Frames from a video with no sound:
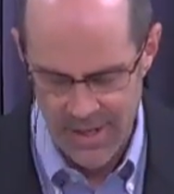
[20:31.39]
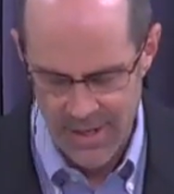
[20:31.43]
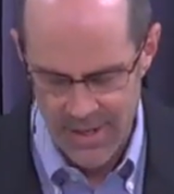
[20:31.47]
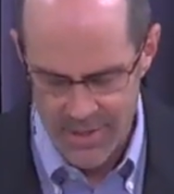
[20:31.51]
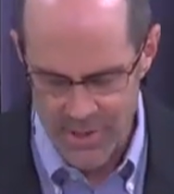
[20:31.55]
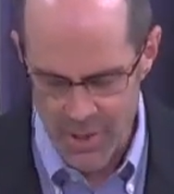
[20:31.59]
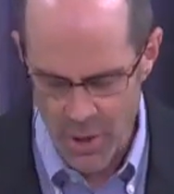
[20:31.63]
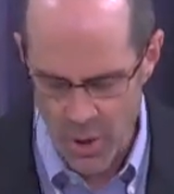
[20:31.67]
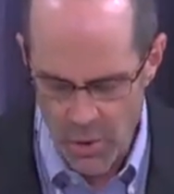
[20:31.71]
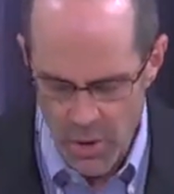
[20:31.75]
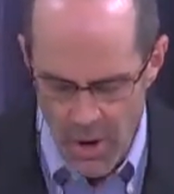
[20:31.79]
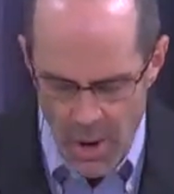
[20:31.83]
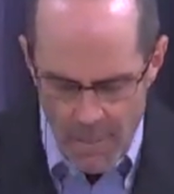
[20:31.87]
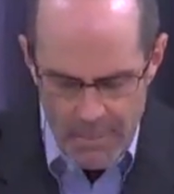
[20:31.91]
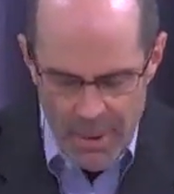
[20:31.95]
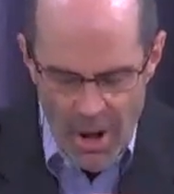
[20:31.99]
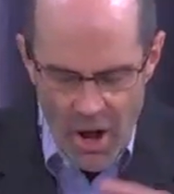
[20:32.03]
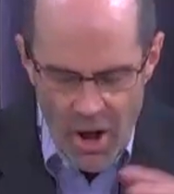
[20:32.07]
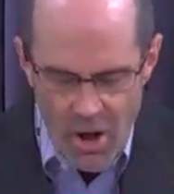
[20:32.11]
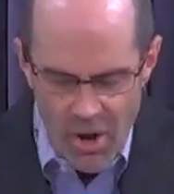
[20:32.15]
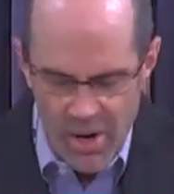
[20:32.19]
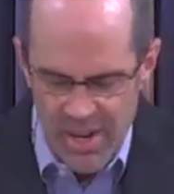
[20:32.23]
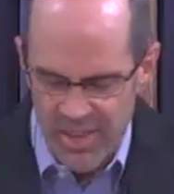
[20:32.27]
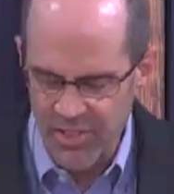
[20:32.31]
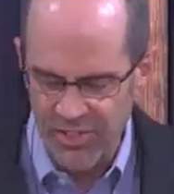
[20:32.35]
So,
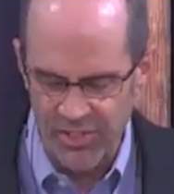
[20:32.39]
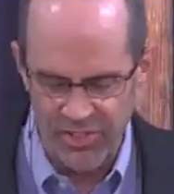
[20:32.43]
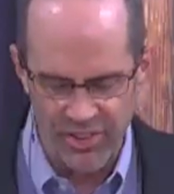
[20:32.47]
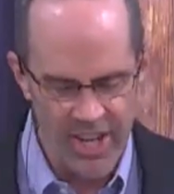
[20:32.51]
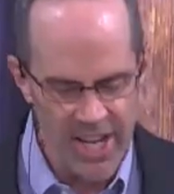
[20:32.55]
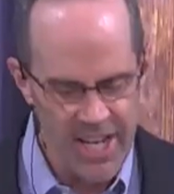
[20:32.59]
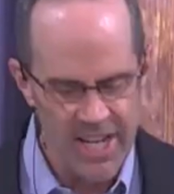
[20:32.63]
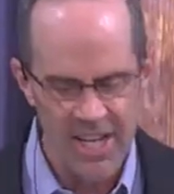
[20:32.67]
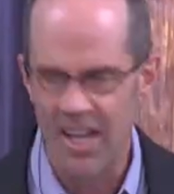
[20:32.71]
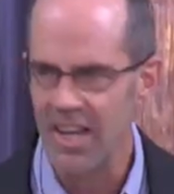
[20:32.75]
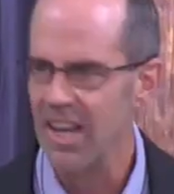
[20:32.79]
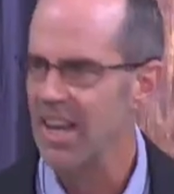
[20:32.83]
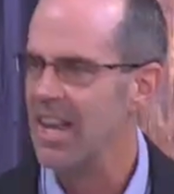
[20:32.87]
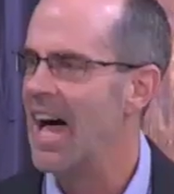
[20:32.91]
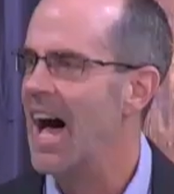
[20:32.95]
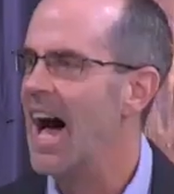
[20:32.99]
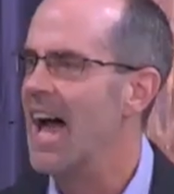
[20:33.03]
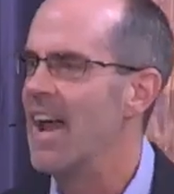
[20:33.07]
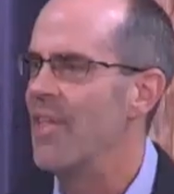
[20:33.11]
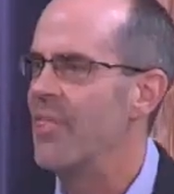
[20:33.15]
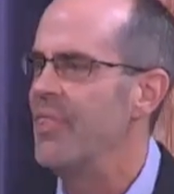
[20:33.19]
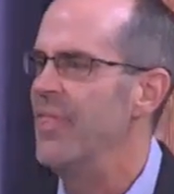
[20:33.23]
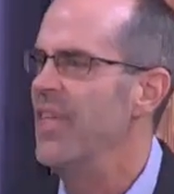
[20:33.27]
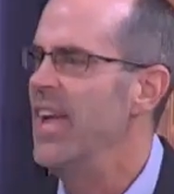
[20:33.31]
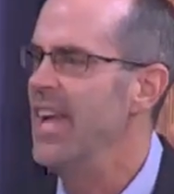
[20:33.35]
Paul has seen a
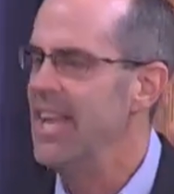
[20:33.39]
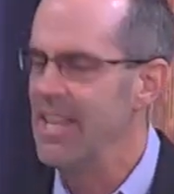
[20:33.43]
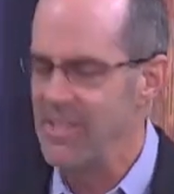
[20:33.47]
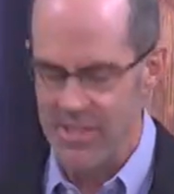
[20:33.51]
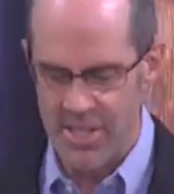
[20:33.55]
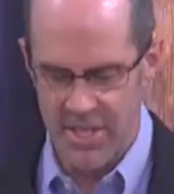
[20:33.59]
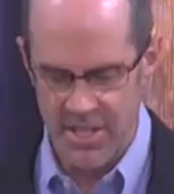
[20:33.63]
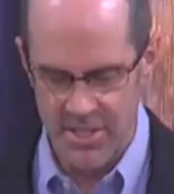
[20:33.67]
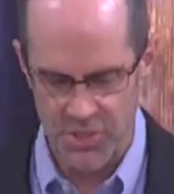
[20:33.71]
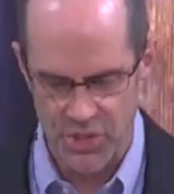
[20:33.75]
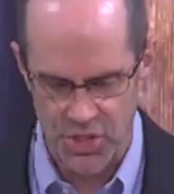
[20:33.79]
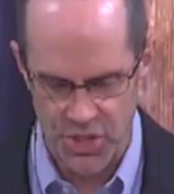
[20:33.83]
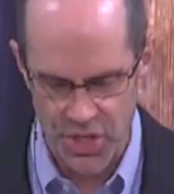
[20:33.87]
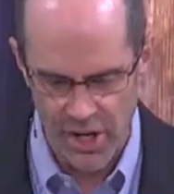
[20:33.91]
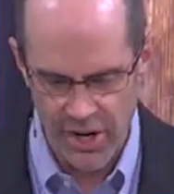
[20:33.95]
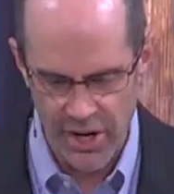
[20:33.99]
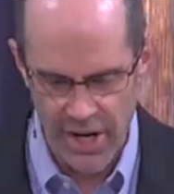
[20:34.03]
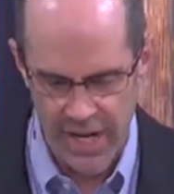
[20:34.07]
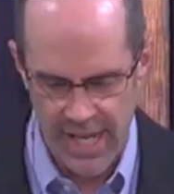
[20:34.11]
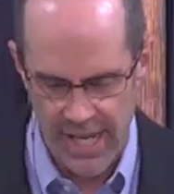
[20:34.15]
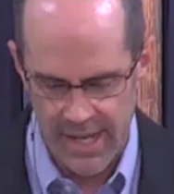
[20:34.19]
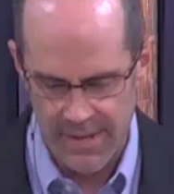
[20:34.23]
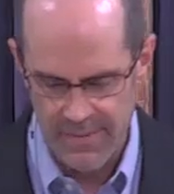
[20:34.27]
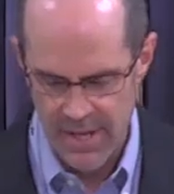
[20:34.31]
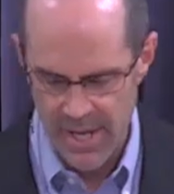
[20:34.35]
lot of things in his
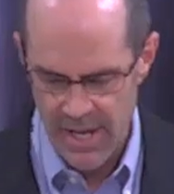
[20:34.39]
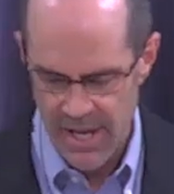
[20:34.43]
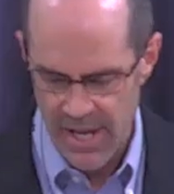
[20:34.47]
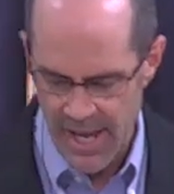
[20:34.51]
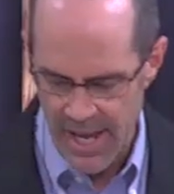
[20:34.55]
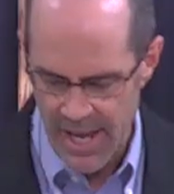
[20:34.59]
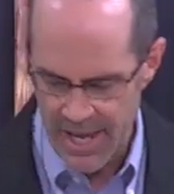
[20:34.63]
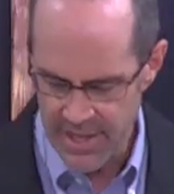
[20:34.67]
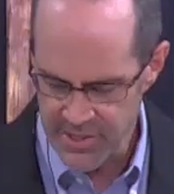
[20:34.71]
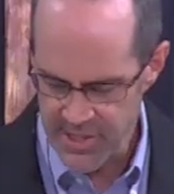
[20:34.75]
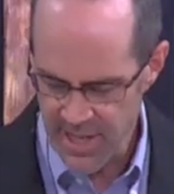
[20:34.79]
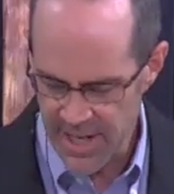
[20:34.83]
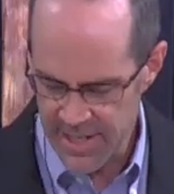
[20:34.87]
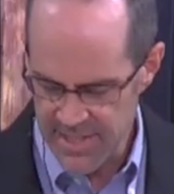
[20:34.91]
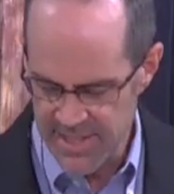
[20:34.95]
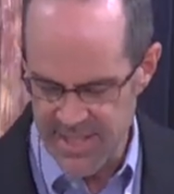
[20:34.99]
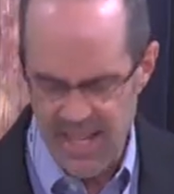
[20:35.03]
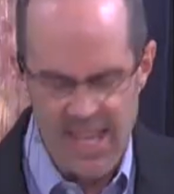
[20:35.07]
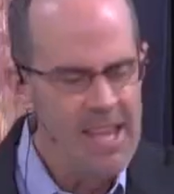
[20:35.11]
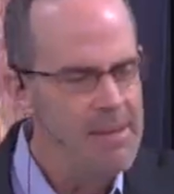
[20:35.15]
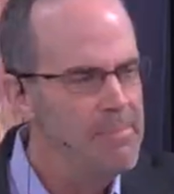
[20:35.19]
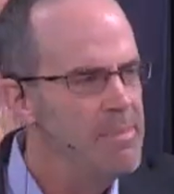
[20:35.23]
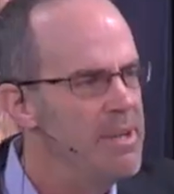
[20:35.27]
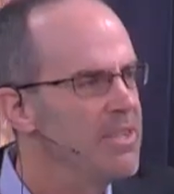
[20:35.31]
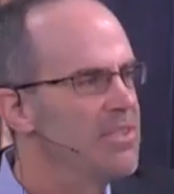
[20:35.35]
journey. He said,
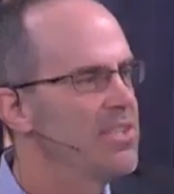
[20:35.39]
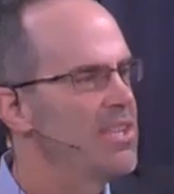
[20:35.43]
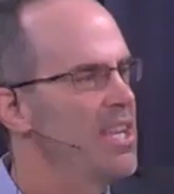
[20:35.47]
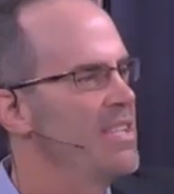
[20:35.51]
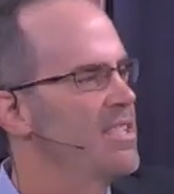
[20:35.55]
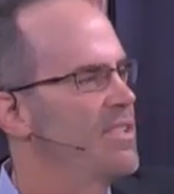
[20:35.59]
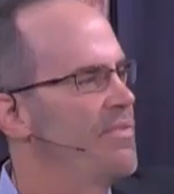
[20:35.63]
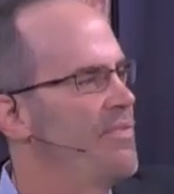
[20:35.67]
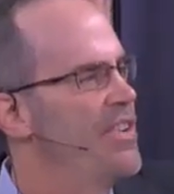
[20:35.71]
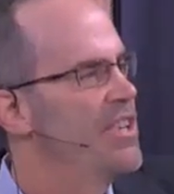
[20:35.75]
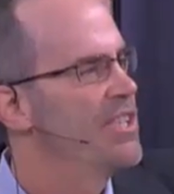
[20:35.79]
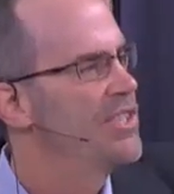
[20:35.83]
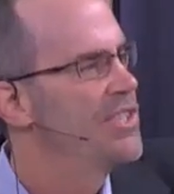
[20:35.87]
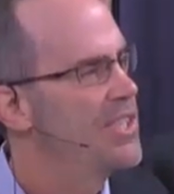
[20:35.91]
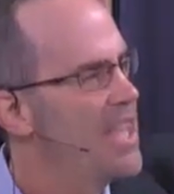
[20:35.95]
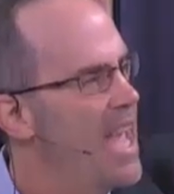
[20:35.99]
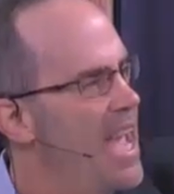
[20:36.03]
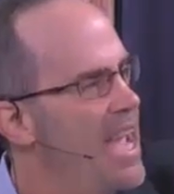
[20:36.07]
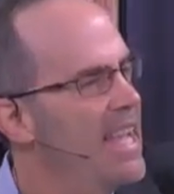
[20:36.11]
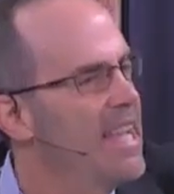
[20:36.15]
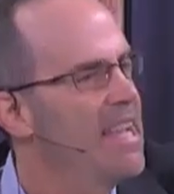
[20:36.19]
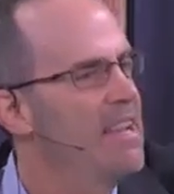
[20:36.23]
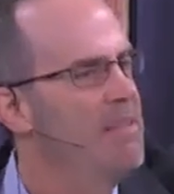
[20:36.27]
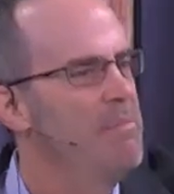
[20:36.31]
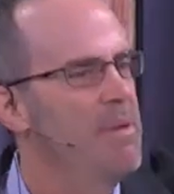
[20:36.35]
Demas has
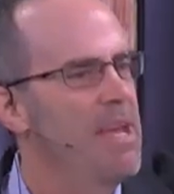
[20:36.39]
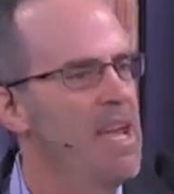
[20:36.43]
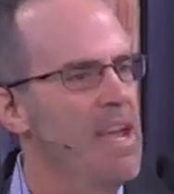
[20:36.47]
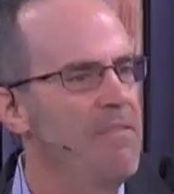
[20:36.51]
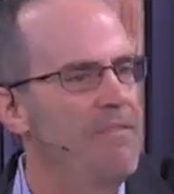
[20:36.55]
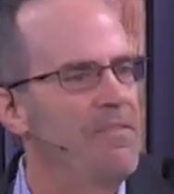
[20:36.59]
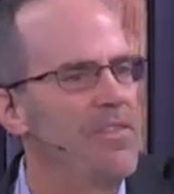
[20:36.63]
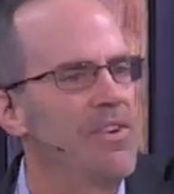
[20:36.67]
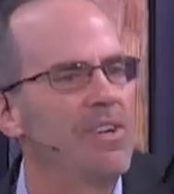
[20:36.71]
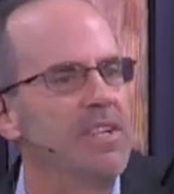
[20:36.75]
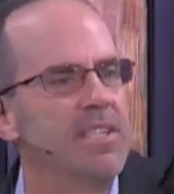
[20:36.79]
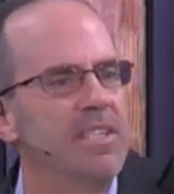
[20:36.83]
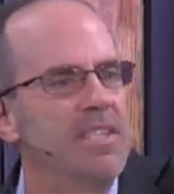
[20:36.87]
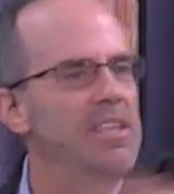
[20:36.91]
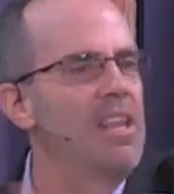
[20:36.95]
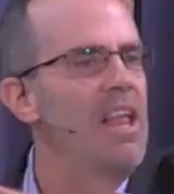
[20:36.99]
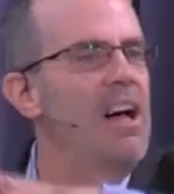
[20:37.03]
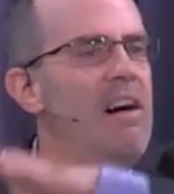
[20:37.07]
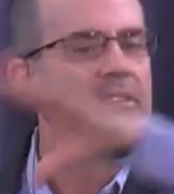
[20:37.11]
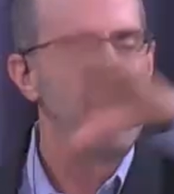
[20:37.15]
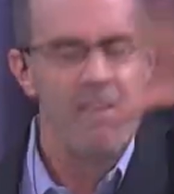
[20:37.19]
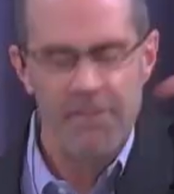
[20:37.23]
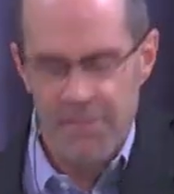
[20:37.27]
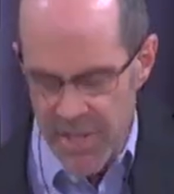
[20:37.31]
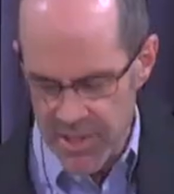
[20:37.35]
forsaken me for his
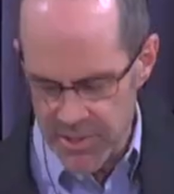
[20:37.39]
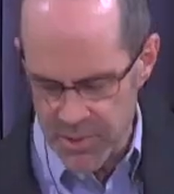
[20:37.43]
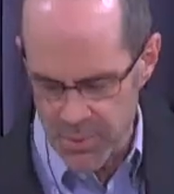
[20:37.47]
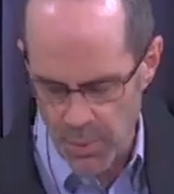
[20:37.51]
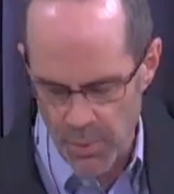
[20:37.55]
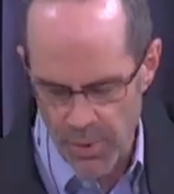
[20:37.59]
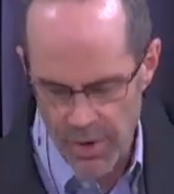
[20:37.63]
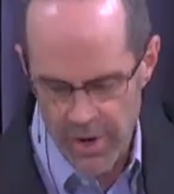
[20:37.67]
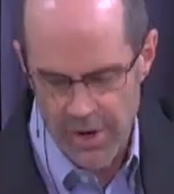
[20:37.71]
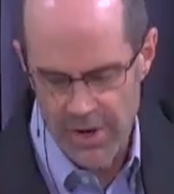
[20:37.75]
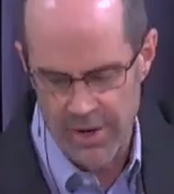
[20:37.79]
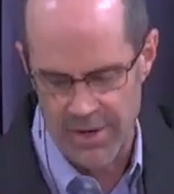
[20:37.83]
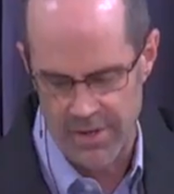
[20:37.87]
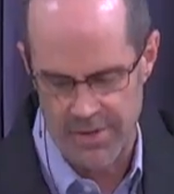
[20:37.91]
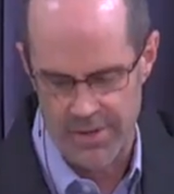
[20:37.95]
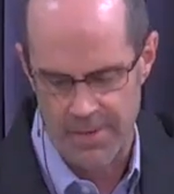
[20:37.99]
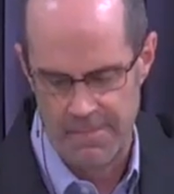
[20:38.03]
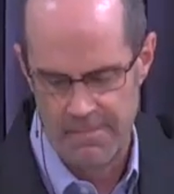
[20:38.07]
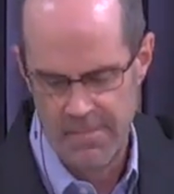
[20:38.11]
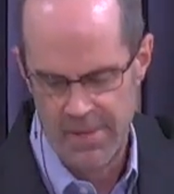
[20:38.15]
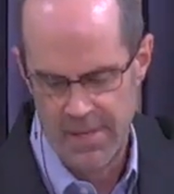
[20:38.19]
love of this world.